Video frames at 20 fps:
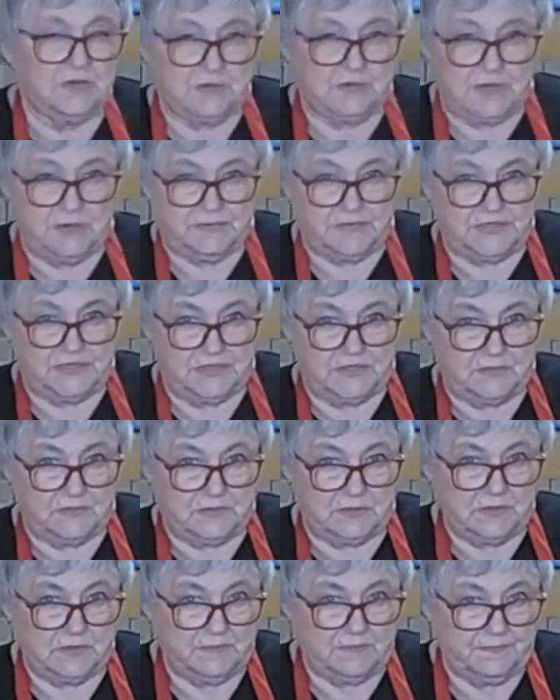grapeseed
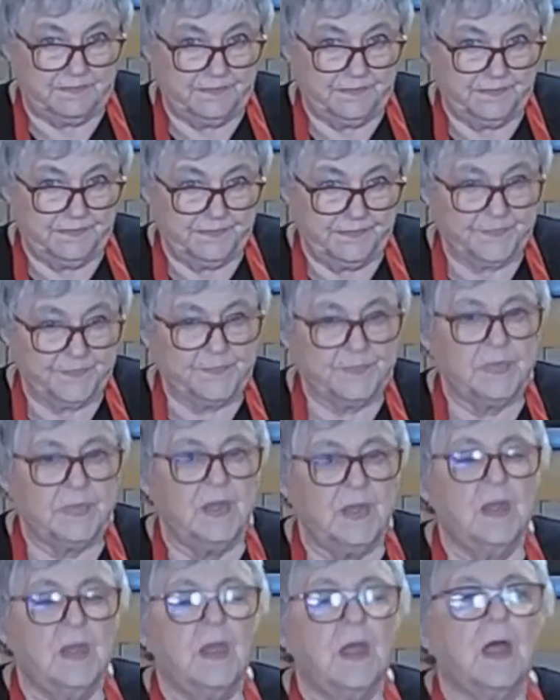oil,
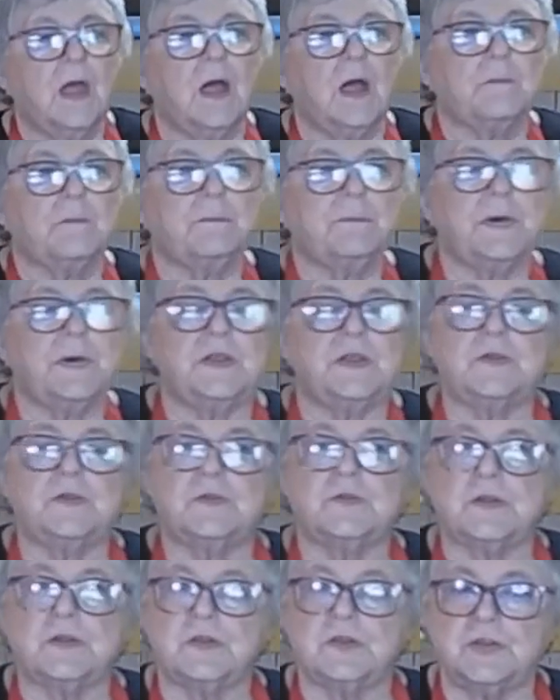but you
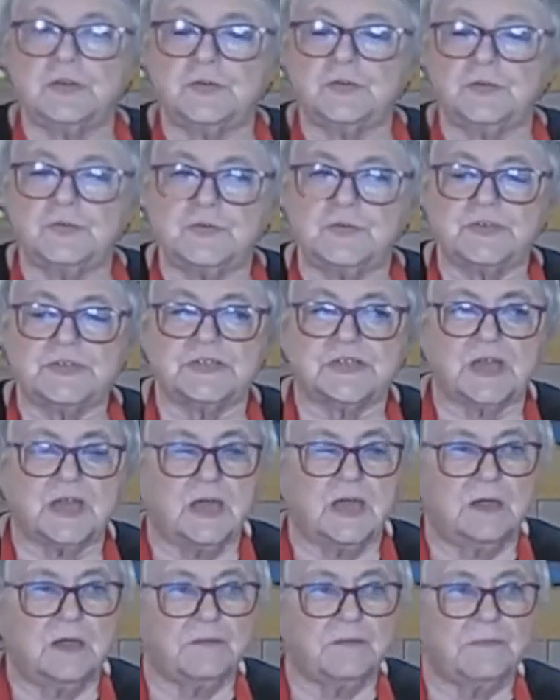can use,
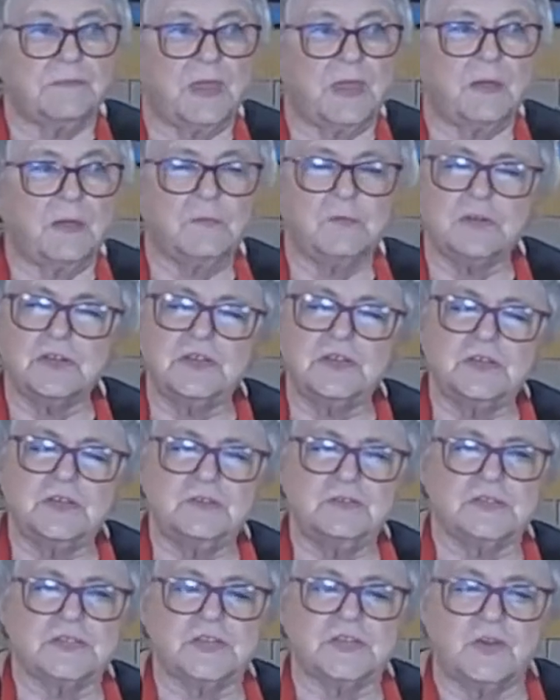I wouldn't
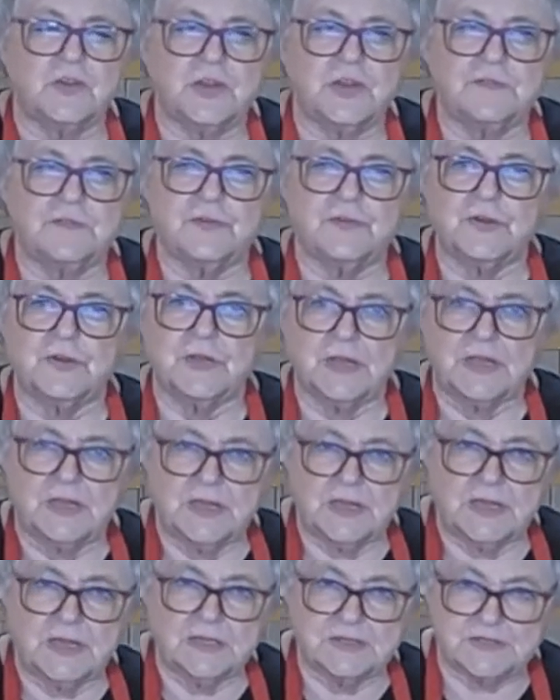use an olive oil,
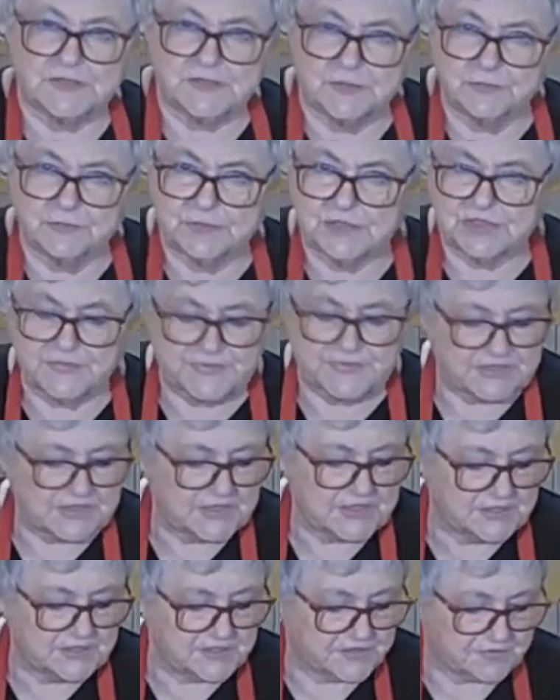it has too much of a
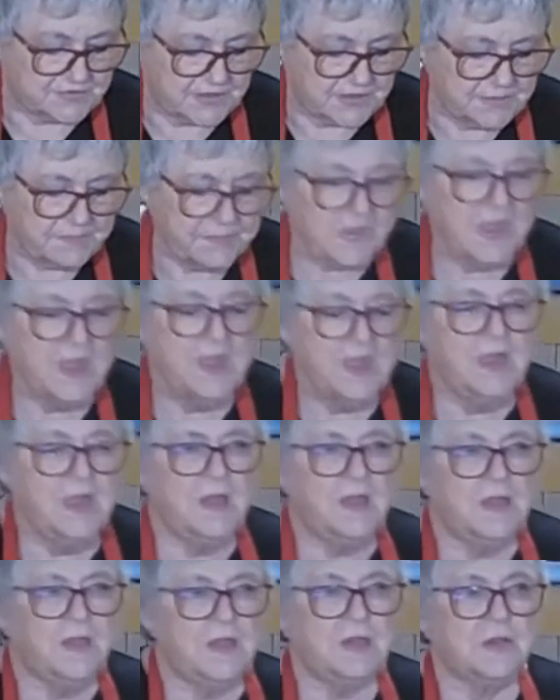taste to it.
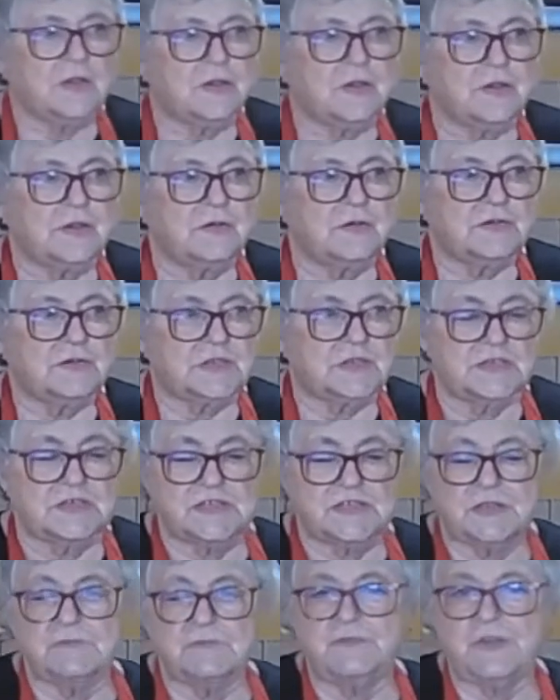You can use a
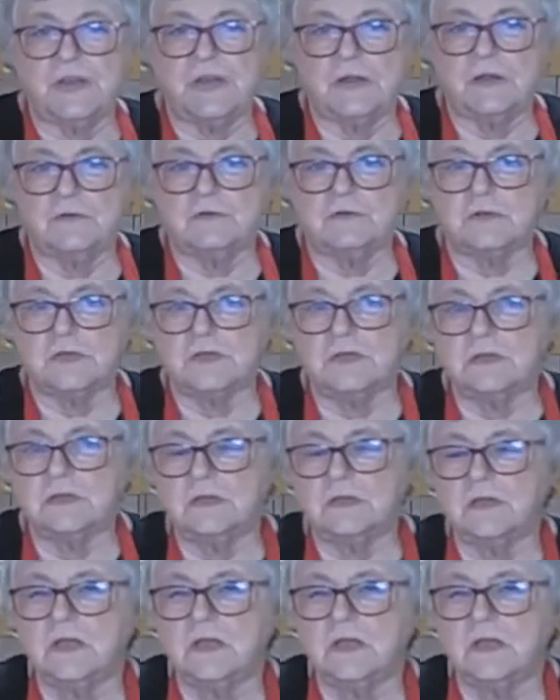sunflower oil,